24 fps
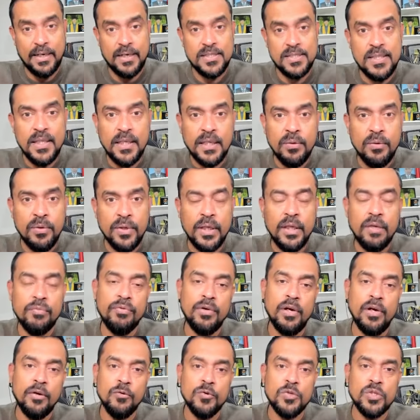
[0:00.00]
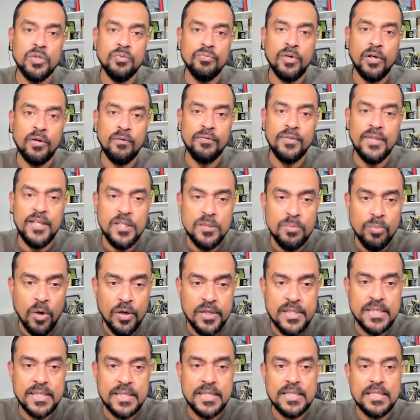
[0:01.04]
security if you are using one of these
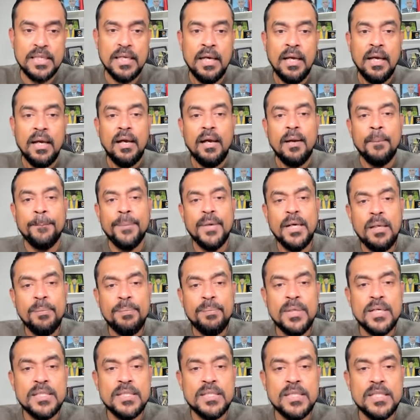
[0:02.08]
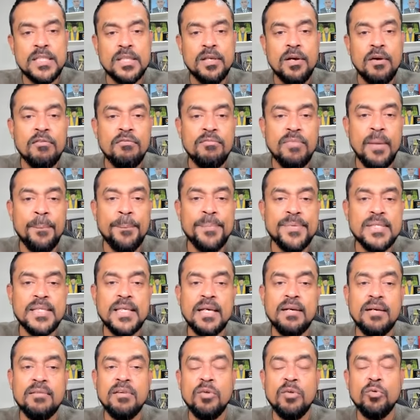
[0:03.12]
boxes. The purpose is web
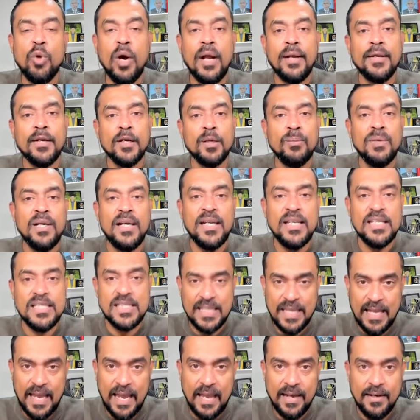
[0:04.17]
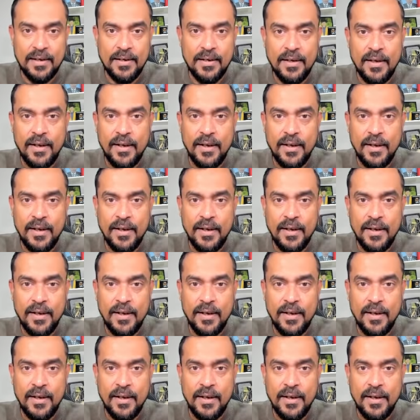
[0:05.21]
server vulnerability scanner.